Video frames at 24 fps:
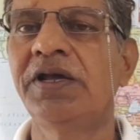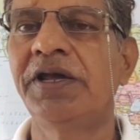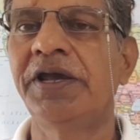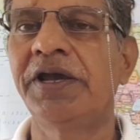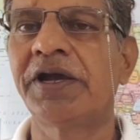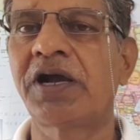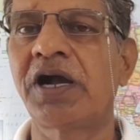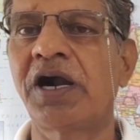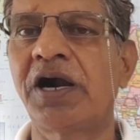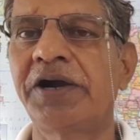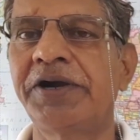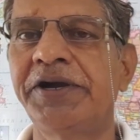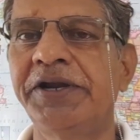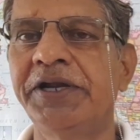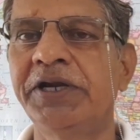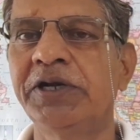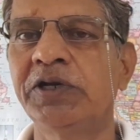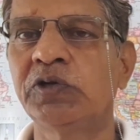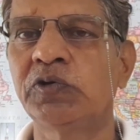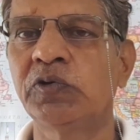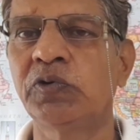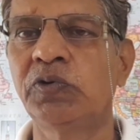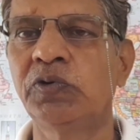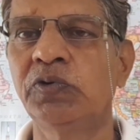
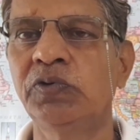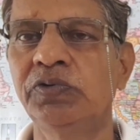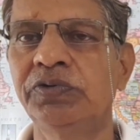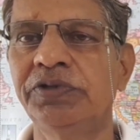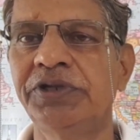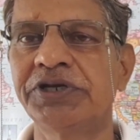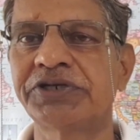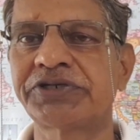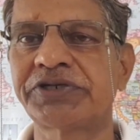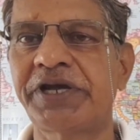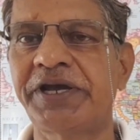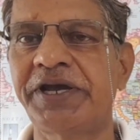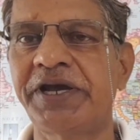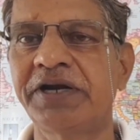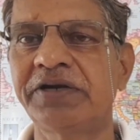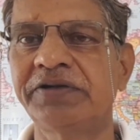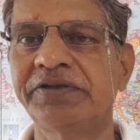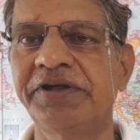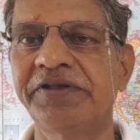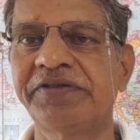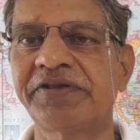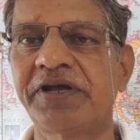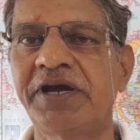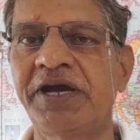According to this
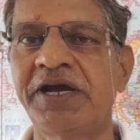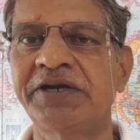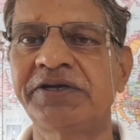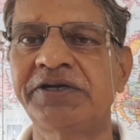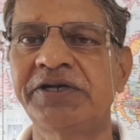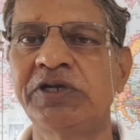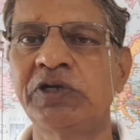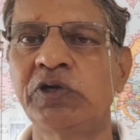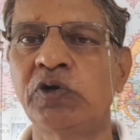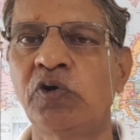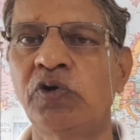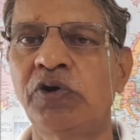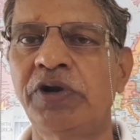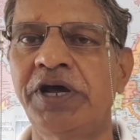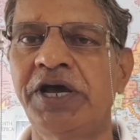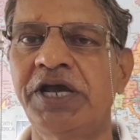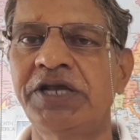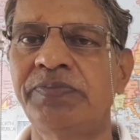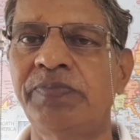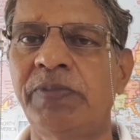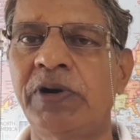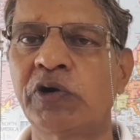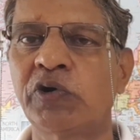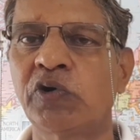act is known
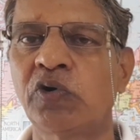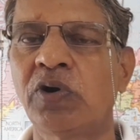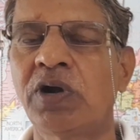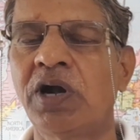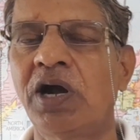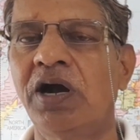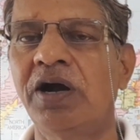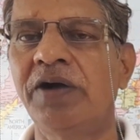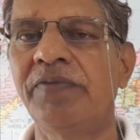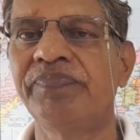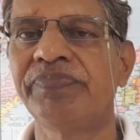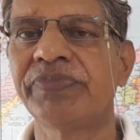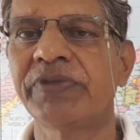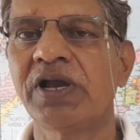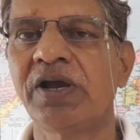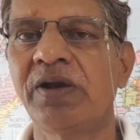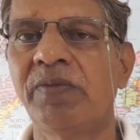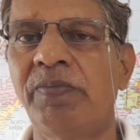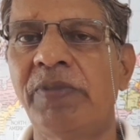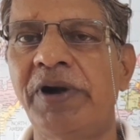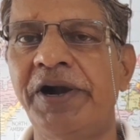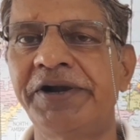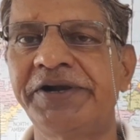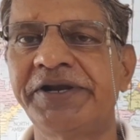as MATOGA,
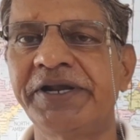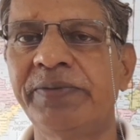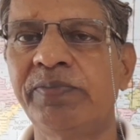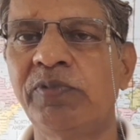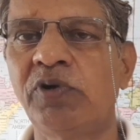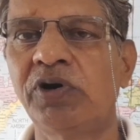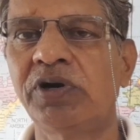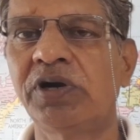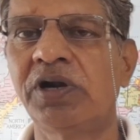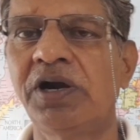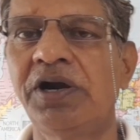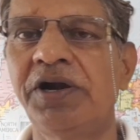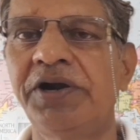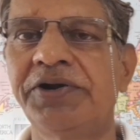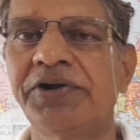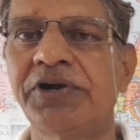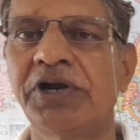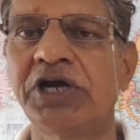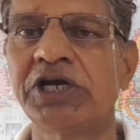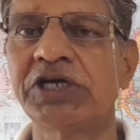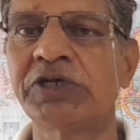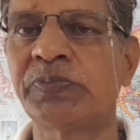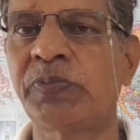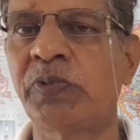Multimodal
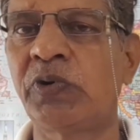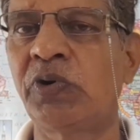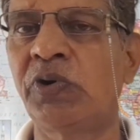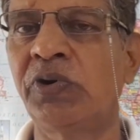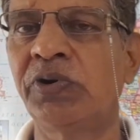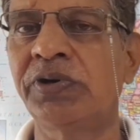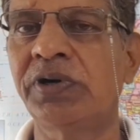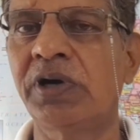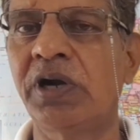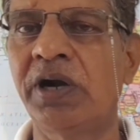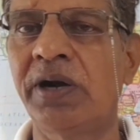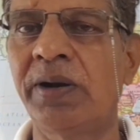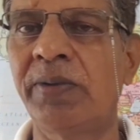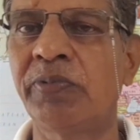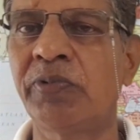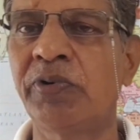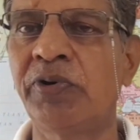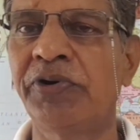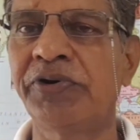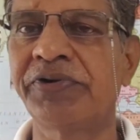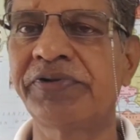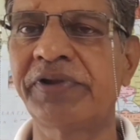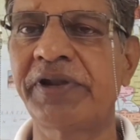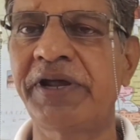Transport of
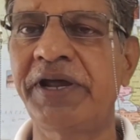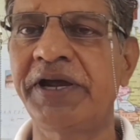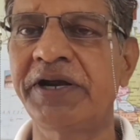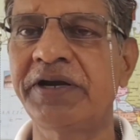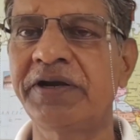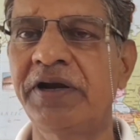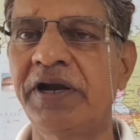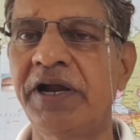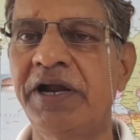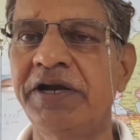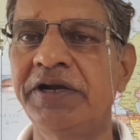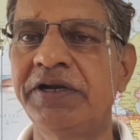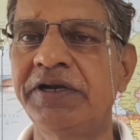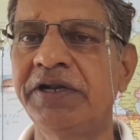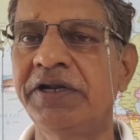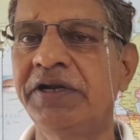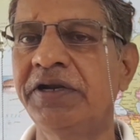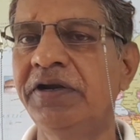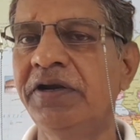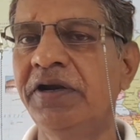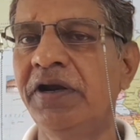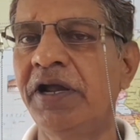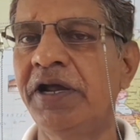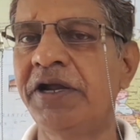Goods Act
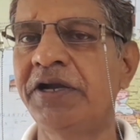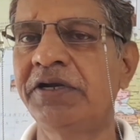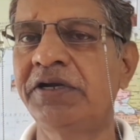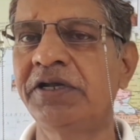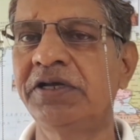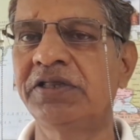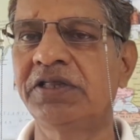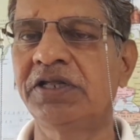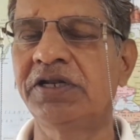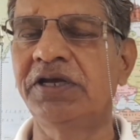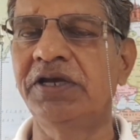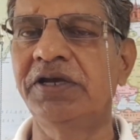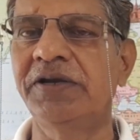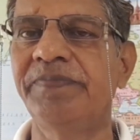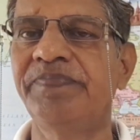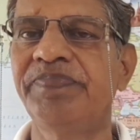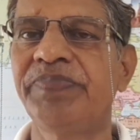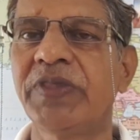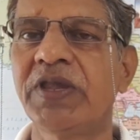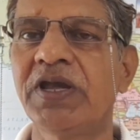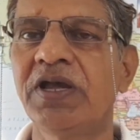1993.